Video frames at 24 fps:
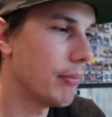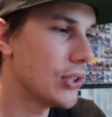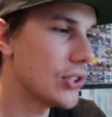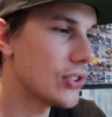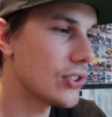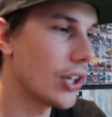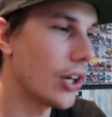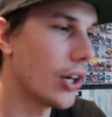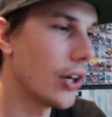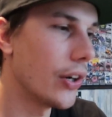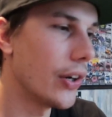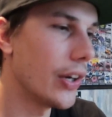
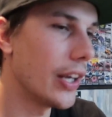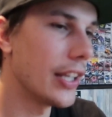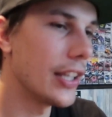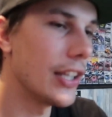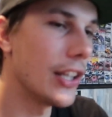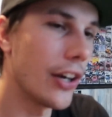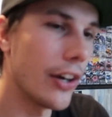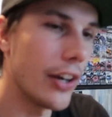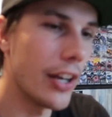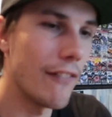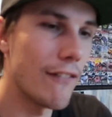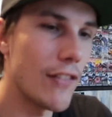So,
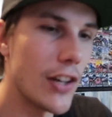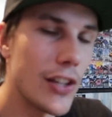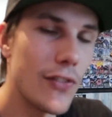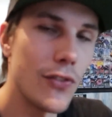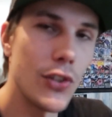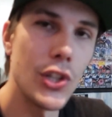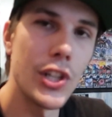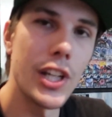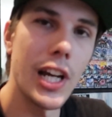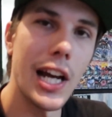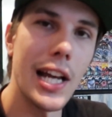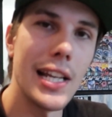you know, if any of
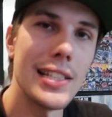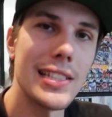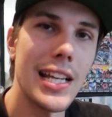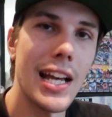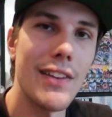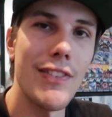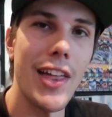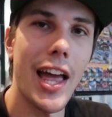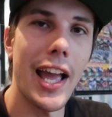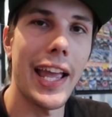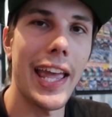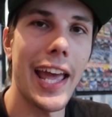you guys
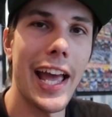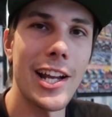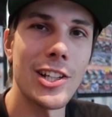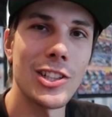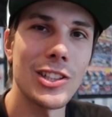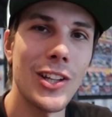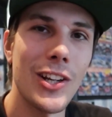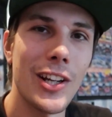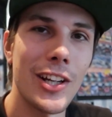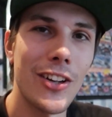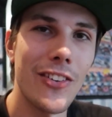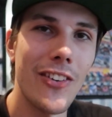have that cash
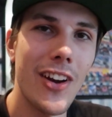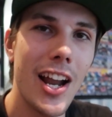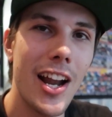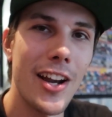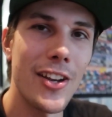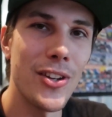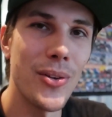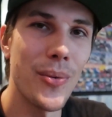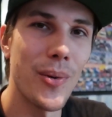lying around,